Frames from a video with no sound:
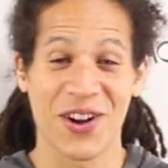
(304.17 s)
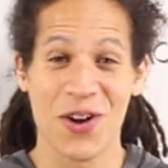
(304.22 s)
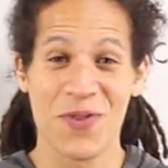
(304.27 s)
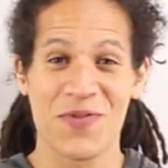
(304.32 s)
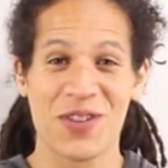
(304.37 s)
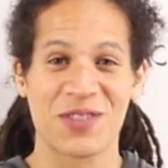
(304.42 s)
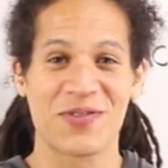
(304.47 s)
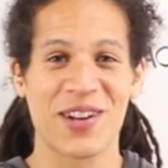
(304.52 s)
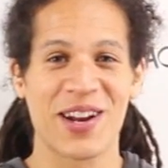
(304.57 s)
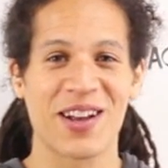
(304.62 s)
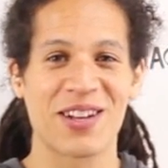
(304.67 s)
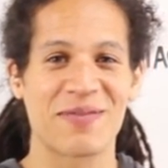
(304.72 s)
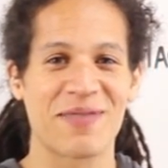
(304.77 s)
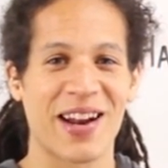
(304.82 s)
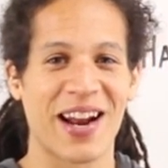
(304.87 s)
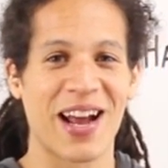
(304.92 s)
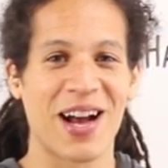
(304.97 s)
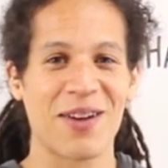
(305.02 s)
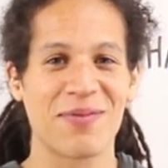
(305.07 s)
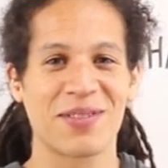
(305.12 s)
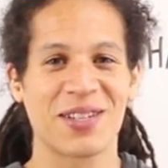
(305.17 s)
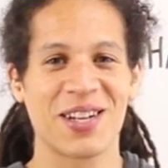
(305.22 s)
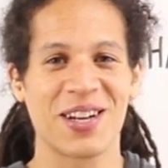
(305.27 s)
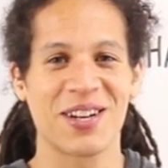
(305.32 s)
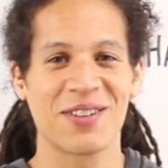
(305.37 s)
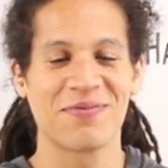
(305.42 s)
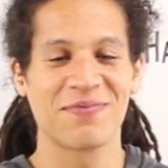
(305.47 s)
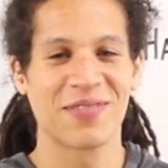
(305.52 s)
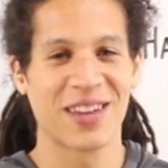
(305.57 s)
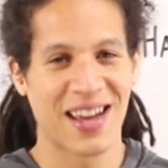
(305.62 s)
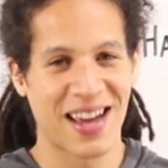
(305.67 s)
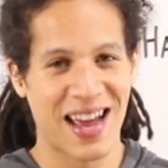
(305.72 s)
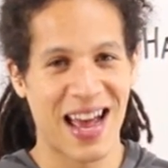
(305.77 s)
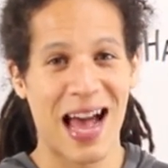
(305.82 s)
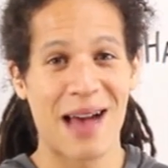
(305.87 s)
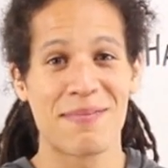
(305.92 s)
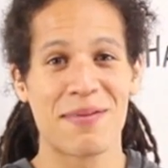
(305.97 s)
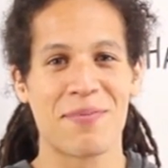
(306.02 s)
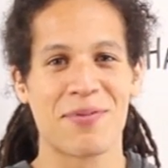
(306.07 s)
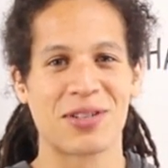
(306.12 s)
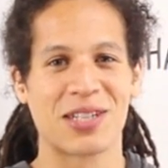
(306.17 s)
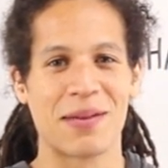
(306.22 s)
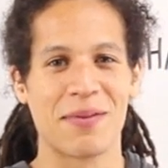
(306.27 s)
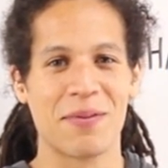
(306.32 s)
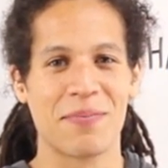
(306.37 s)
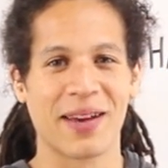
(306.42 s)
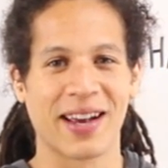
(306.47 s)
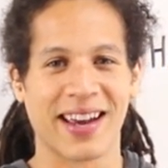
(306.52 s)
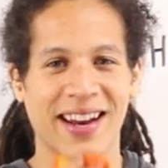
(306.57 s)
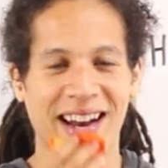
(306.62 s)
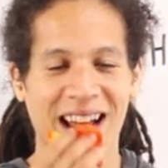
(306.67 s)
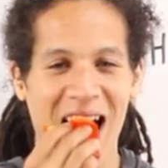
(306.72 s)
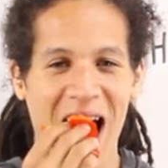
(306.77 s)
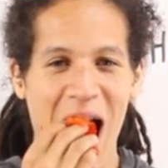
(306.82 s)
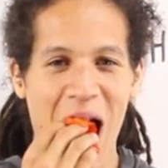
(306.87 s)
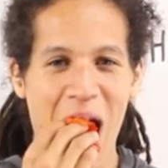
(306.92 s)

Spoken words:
I hope this video has been a help to you. Happy persimmon picking.